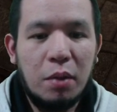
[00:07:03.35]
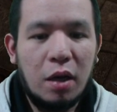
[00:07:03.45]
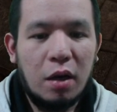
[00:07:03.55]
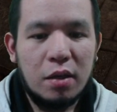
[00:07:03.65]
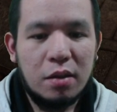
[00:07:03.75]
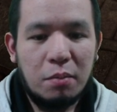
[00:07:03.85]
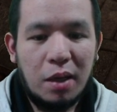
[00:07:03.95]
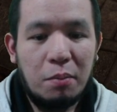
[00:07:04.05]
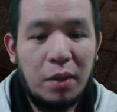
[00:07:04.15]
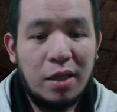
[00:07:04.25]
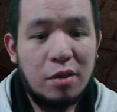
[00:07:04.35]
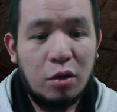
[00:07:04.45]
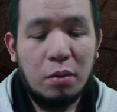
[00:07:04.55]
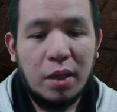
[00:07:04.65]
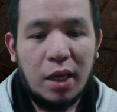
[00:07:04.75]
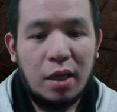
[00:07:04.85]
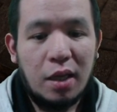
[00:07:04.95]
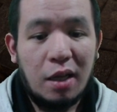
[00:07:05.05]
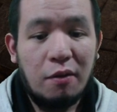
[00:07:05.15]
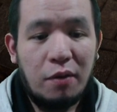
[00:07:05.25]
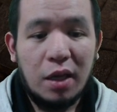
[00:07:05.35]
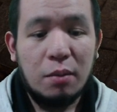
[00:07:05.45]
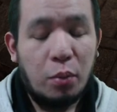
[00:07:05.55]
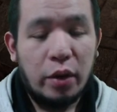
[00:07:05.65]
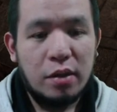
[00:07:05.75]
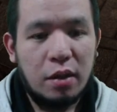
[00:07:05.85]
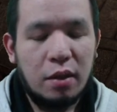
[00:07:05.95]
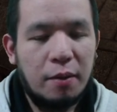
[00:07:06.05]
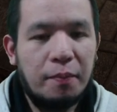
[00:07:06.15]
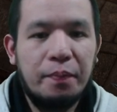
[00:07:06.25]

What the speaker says: because my Blade Storm can inflict poison.